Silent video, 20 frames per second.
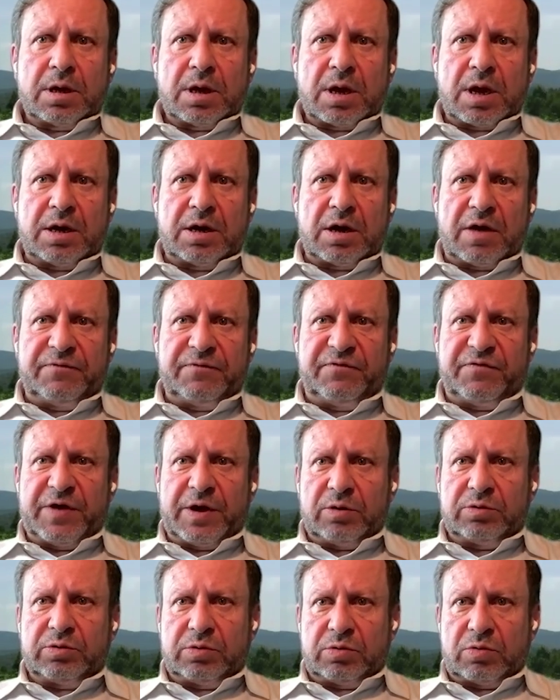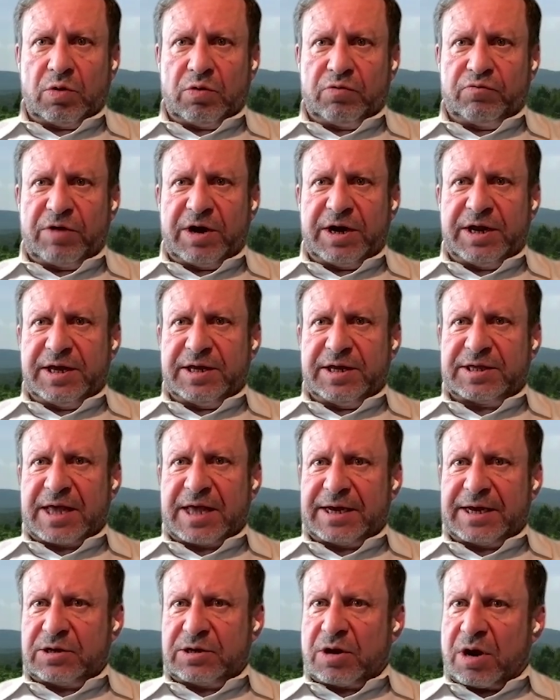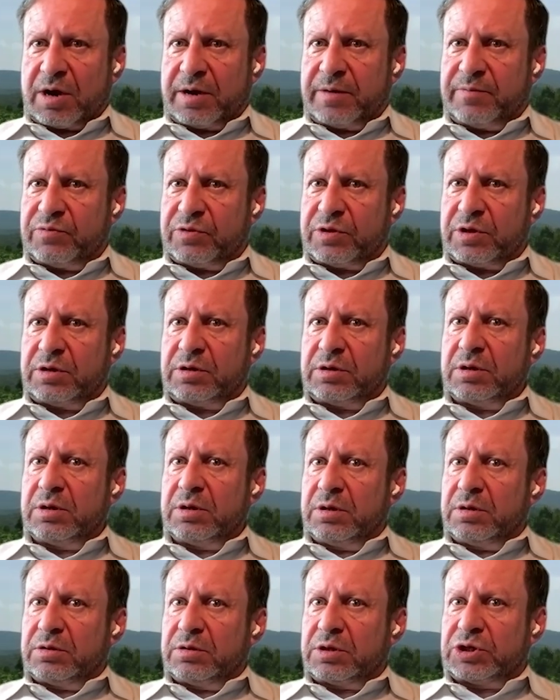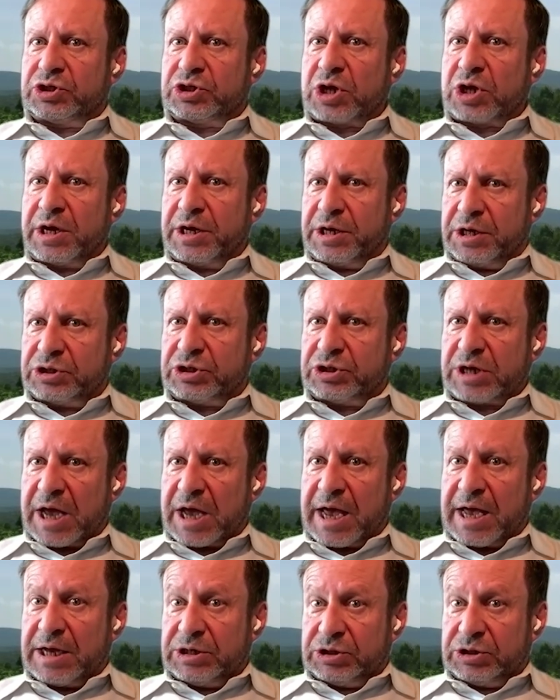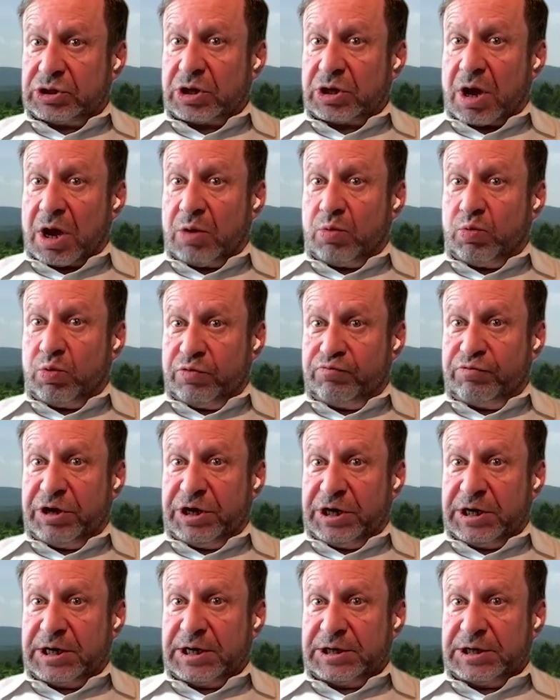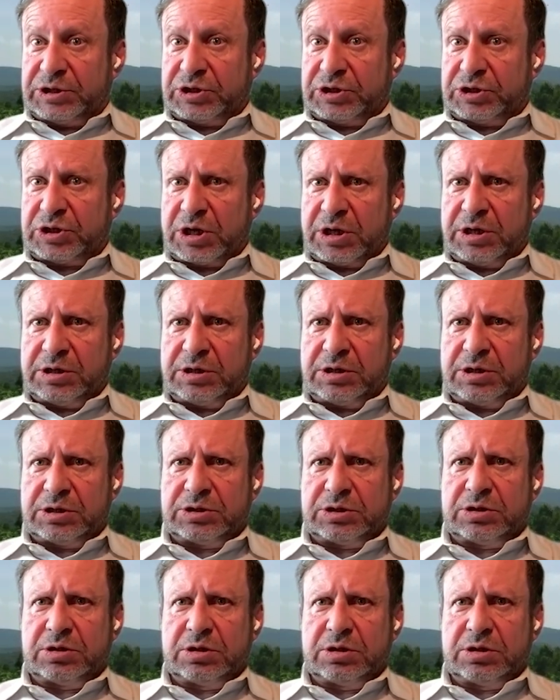And I felt already at that time that the science, as I would read it as a scientist,